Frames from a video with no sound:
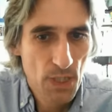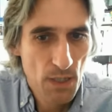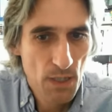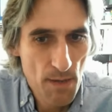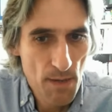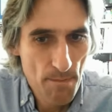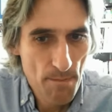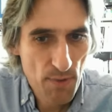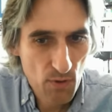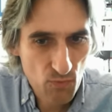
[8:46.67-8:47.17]

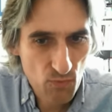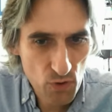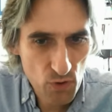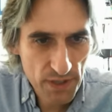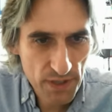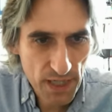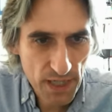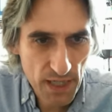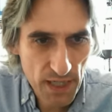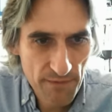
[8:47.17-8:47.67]
But rook
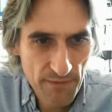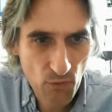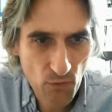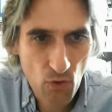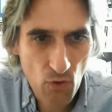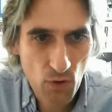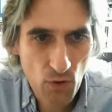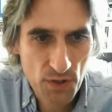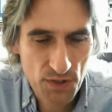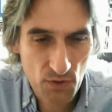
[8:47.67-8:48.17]

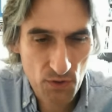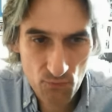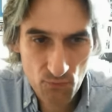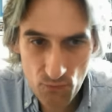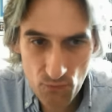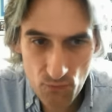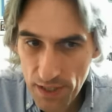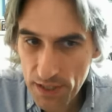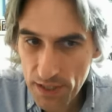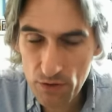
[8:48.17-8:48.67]
a4 is a
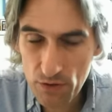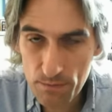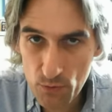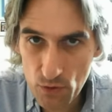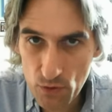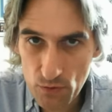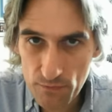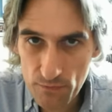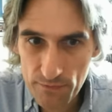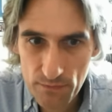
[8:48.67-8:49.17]
really good
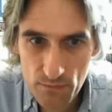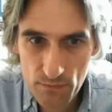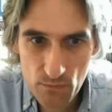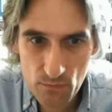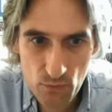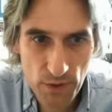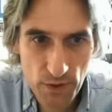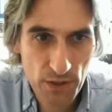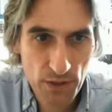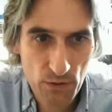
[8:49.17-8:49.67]
move,
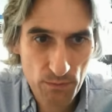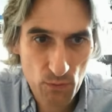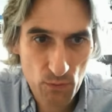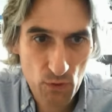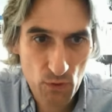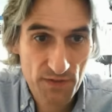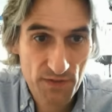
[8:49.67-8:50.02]
really good move.